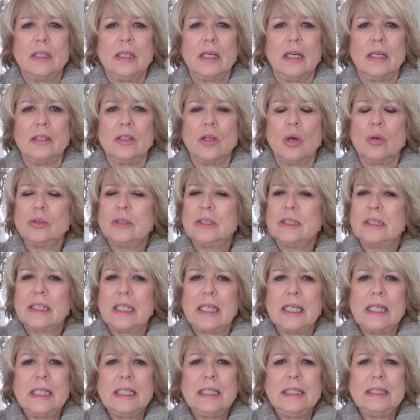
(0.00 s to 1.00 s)
and those
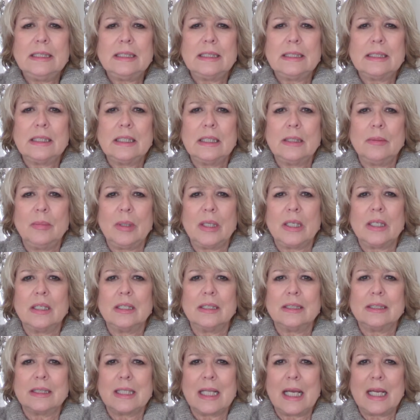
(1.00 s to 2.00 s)
skis
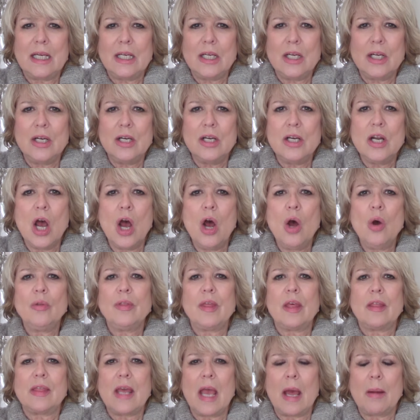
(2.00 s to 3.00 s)
because they know
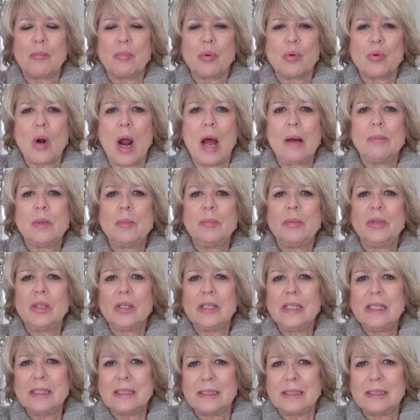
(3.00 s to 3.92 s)
that that probability